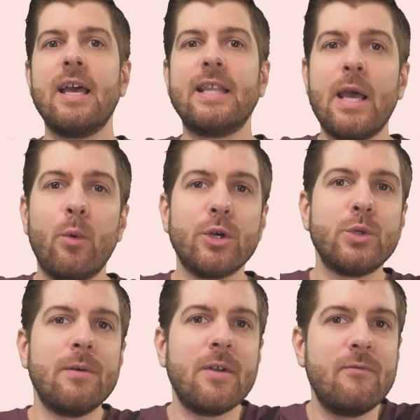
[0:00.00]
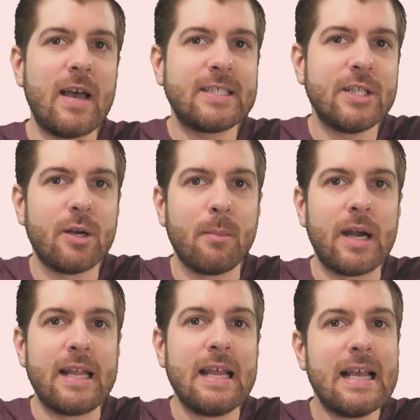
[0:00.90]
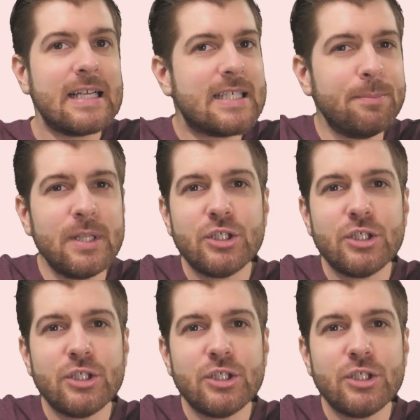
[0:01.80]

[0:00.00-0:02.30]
they were to have invested their money simply